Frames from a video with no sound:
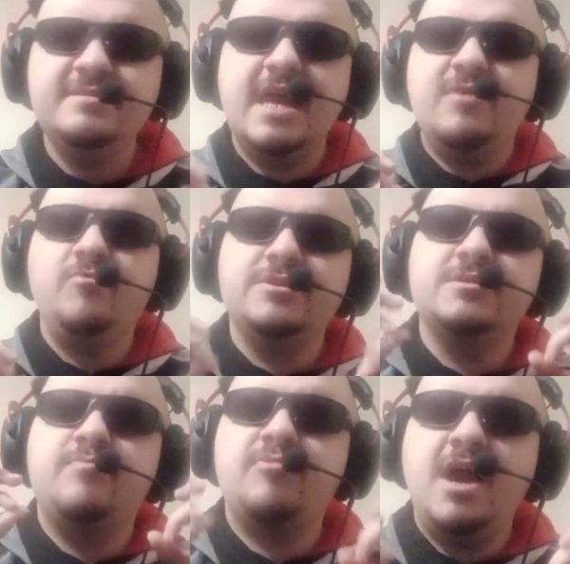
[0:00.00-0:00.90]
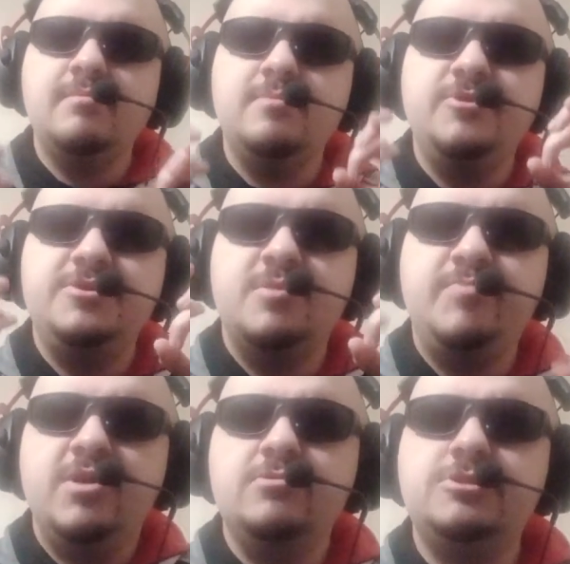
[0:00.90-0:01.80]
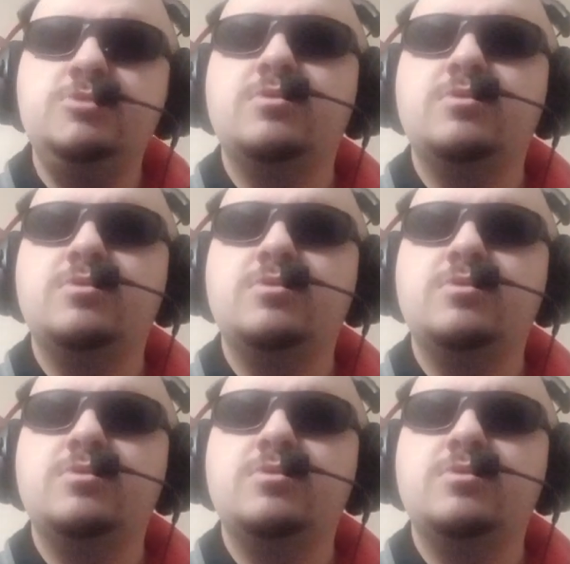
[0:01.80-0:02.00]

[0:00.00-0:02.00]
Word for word: That was the problem with your post.